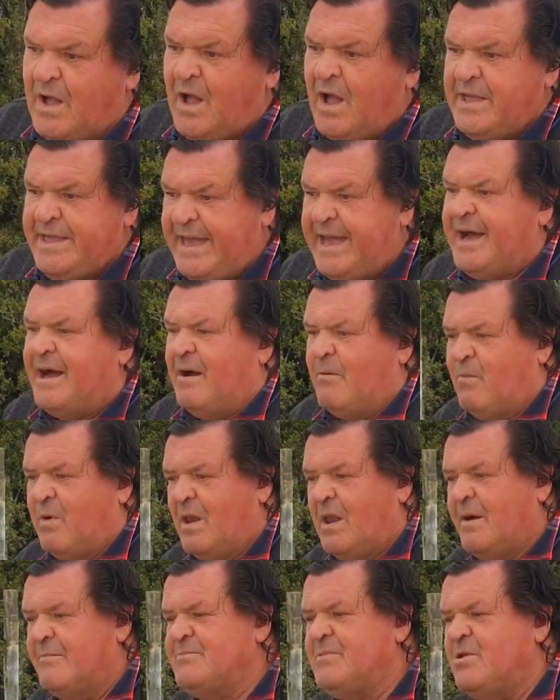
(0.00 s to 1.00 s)
Yeah,
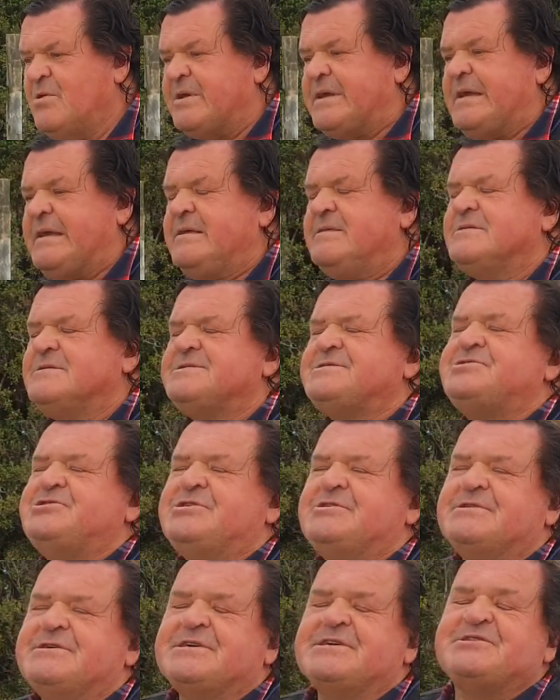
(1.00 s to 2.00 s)
well I'm looking this
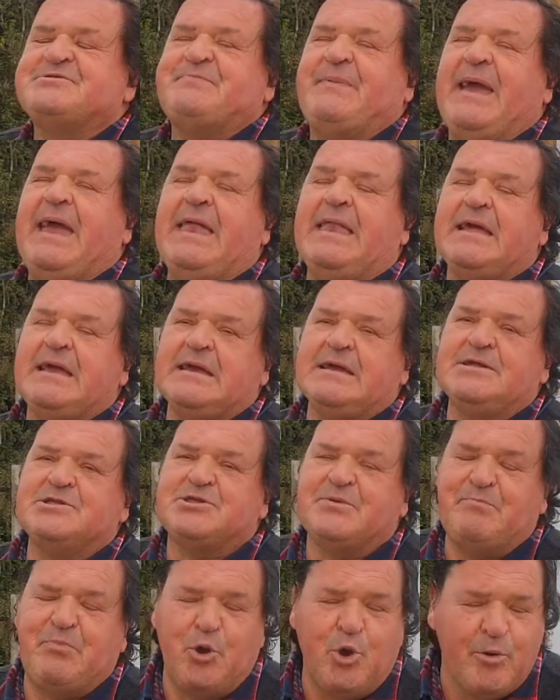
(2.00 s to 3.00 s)
year expanding
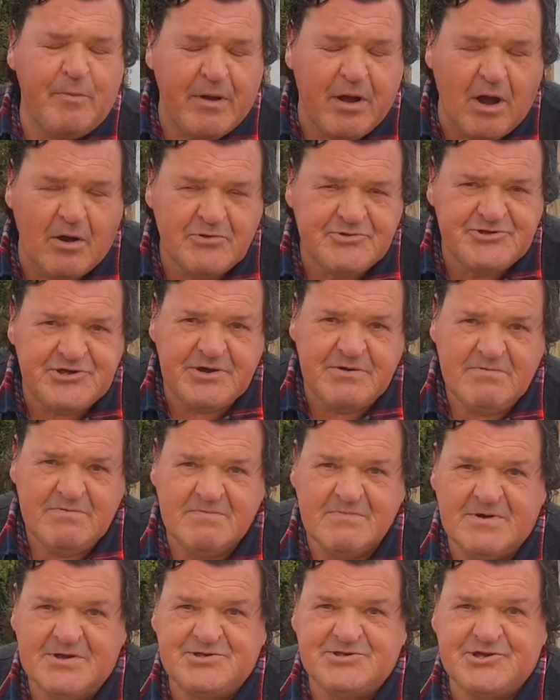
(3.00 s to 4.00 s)
into permaculture,
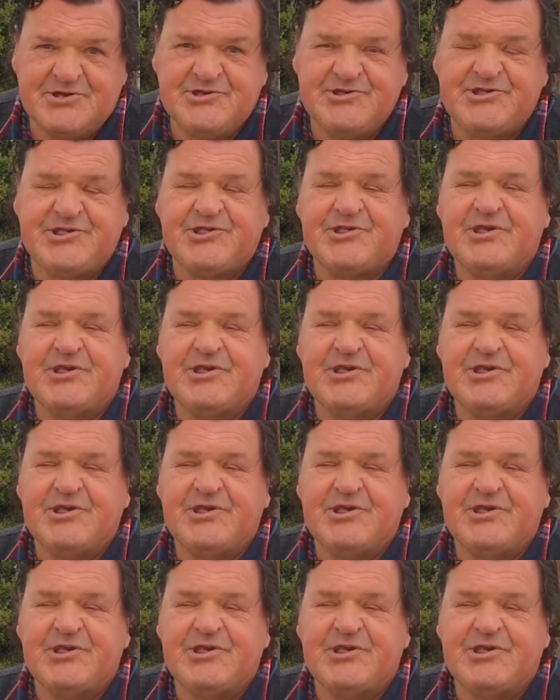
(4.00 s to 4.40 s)
which is